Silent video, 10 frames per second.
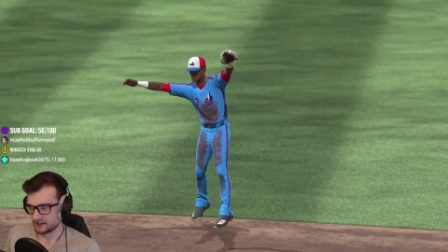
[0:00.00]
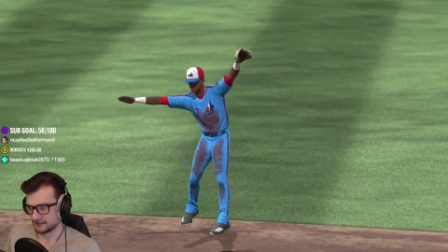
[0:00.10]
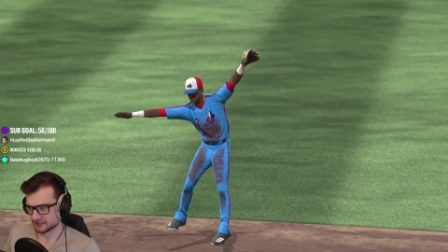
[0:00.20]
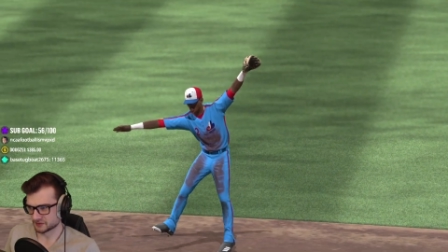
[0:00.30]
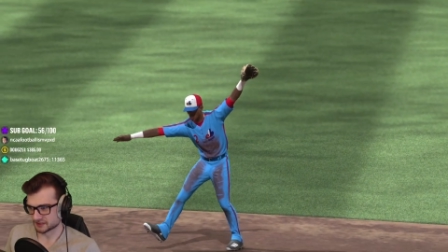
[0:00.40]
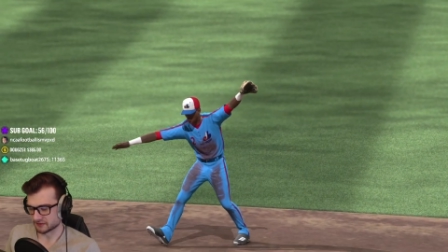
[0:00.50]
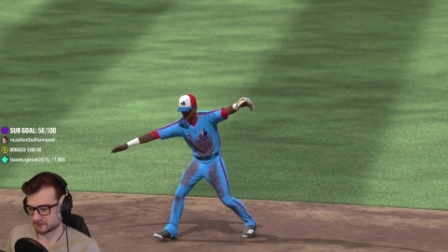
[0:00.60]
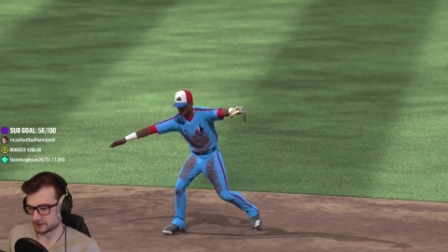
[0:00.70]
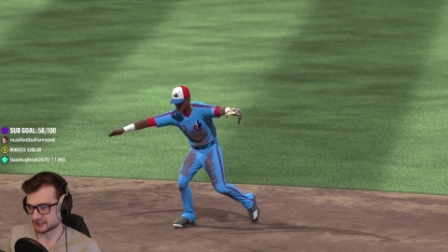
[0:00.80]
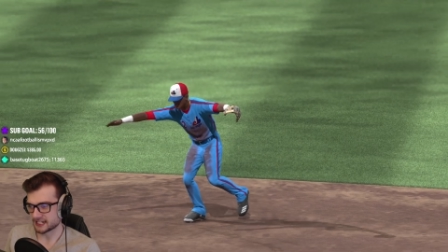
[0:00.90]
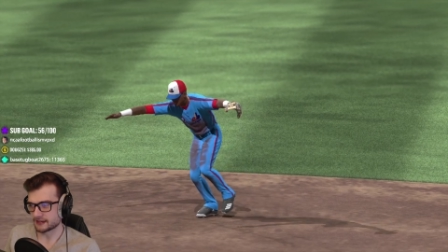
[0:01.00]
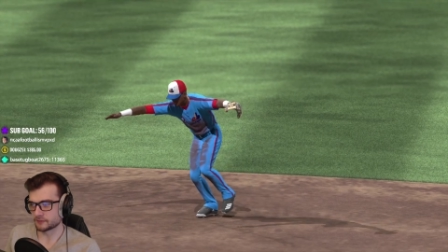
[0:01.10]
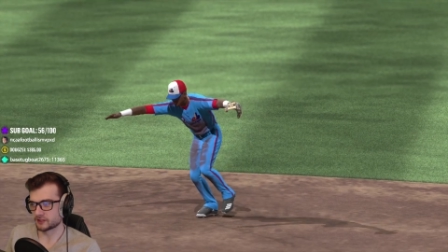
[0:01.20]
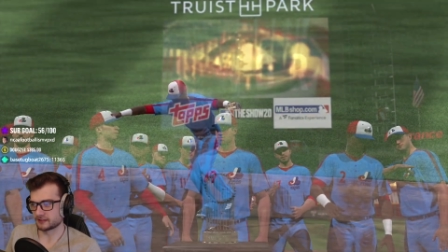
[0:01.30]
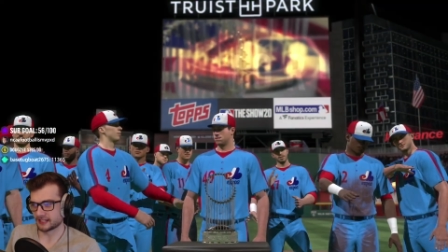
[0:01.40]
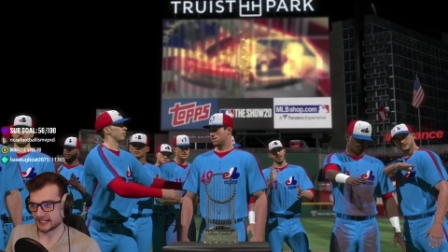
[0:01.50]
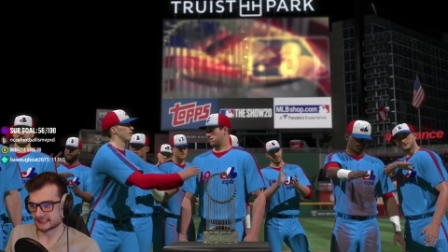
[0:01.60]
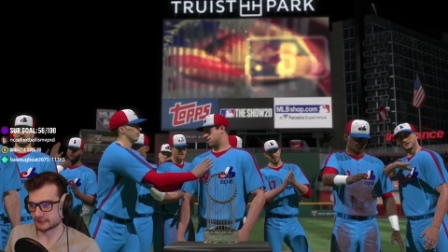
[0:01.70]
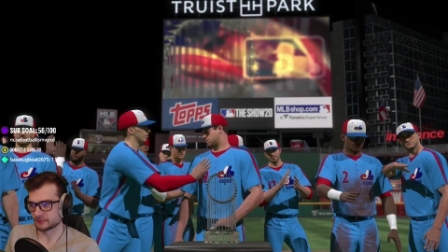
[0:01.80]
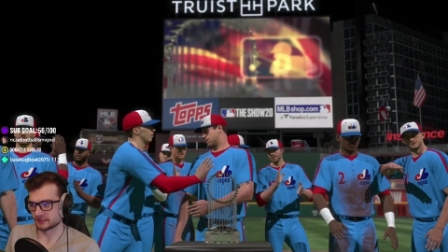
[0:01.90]
this was the first time, well, the
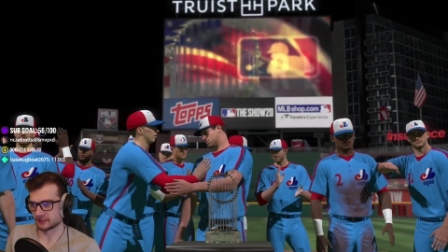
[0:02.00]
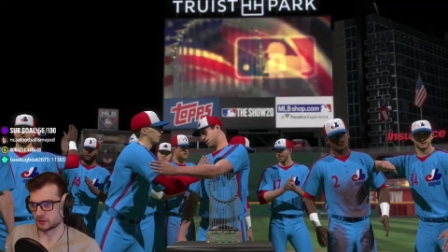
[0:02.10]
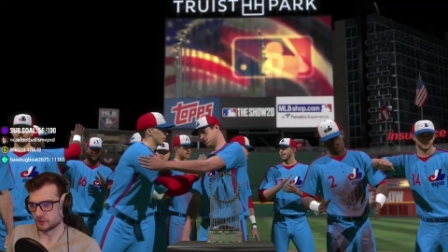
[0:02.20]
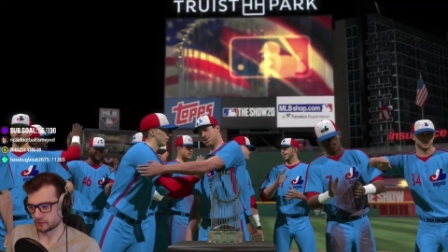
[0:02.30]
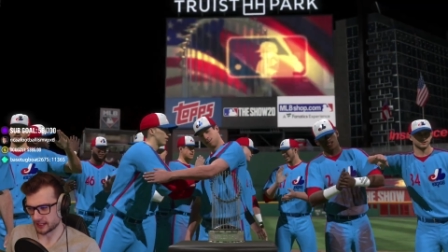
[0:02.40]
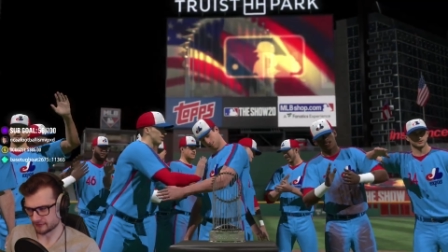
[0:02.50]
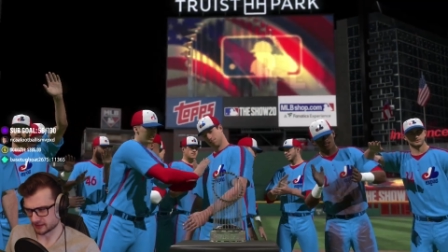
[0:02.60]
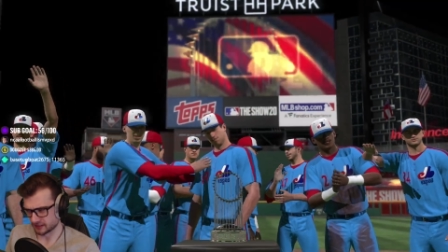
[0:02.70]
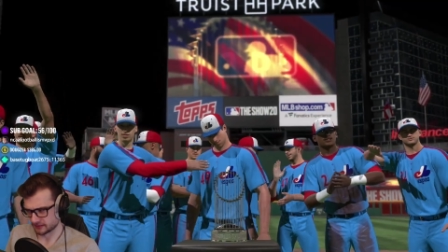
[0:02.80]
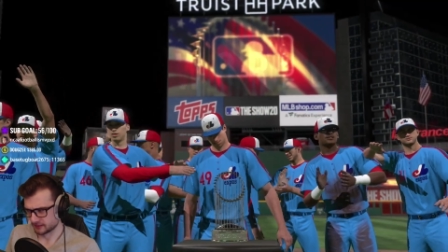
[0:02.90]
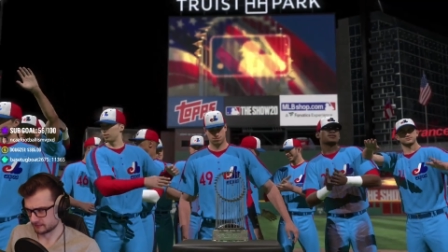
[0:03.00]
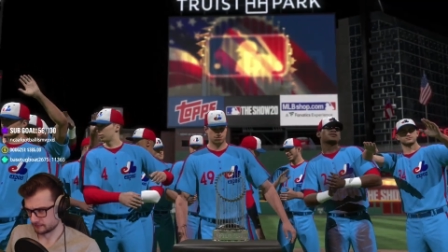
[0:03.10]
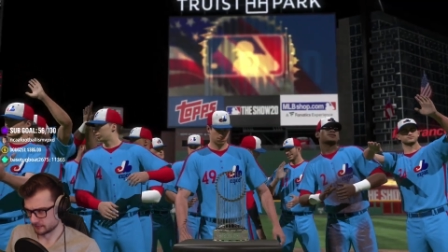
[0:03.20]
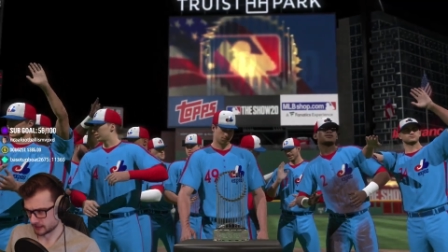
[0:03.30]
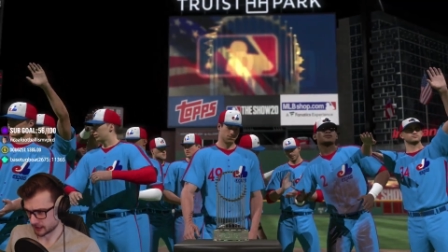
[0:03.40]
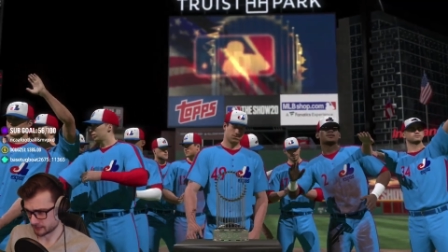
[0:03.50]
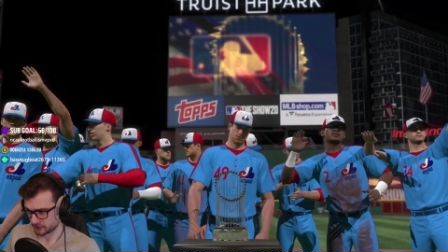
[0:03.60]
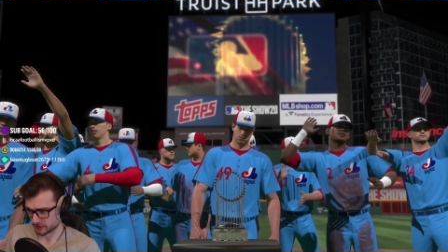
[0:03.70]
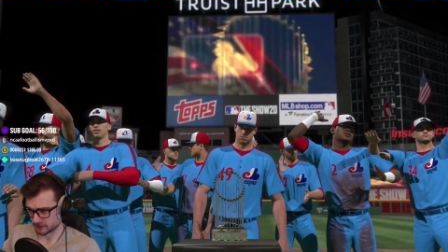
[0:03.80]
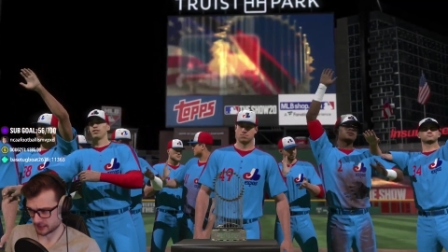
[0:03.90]
last episode, we haven't
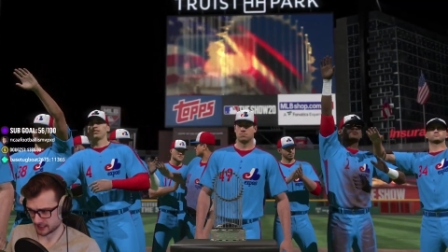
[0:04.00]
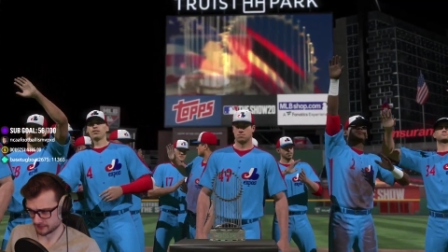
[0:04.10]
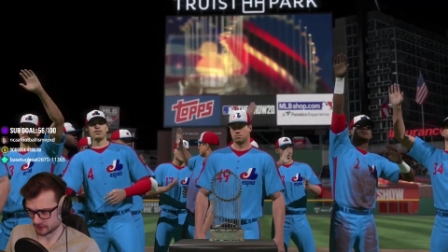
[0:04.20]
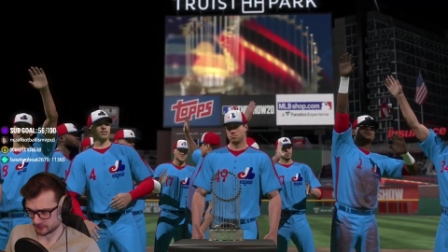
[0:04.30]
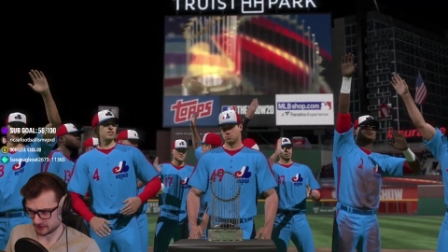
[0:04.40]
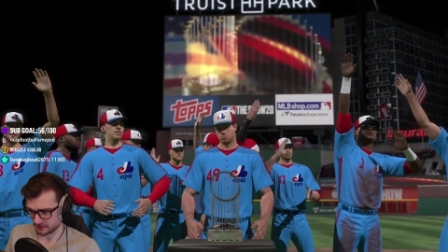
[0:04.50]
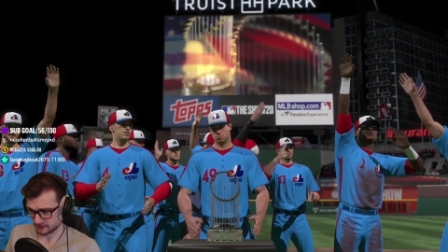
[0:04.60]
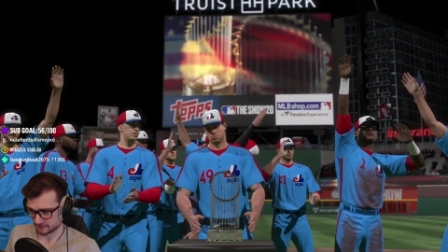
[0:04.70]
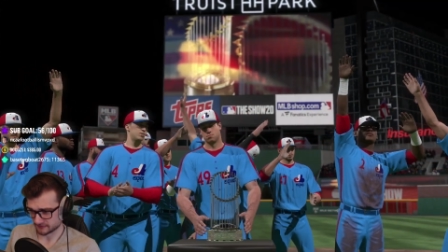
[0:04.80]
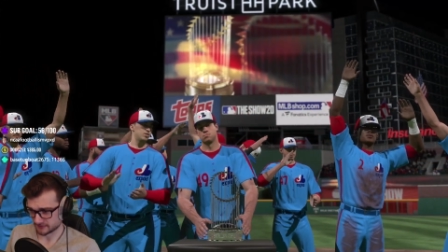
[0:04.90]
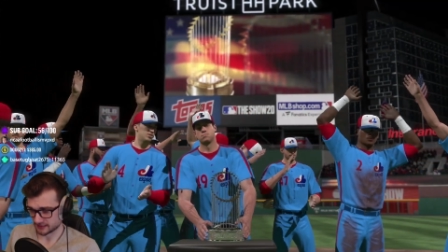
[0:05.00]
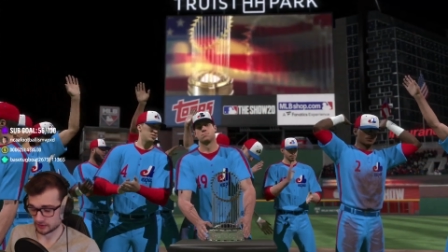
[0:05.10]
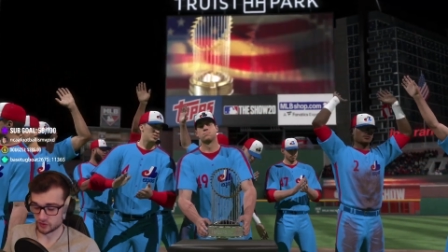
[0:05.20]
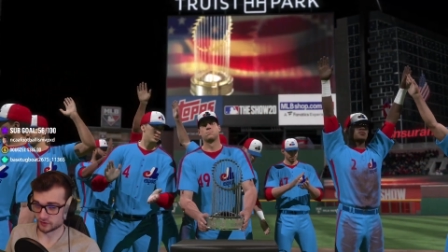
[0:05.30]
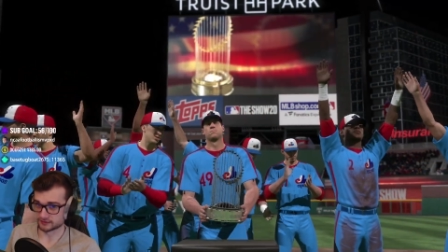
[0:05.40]
uploaded MLB in a long